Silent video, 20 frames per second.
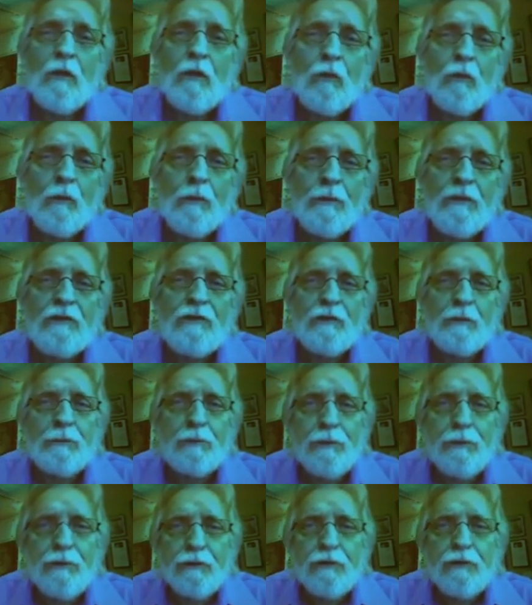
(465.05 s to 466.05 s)
will be to
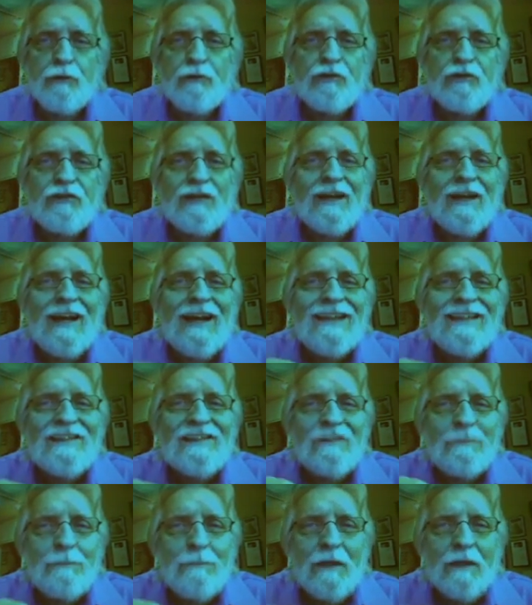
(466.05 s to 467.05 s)
produce the
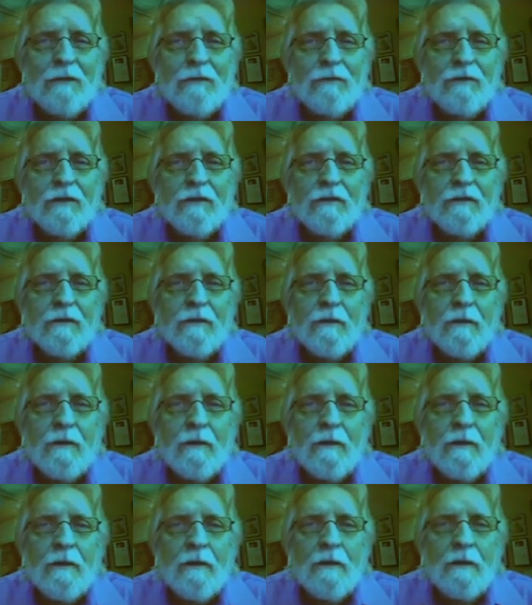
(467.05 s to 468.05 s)
highest benefit.
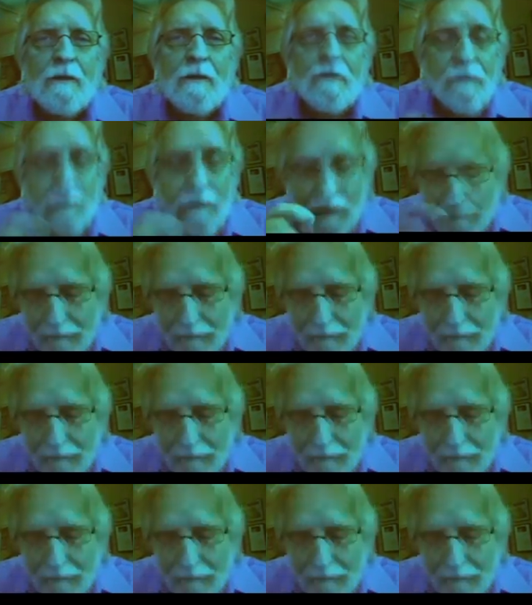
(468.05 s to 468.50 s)
Now let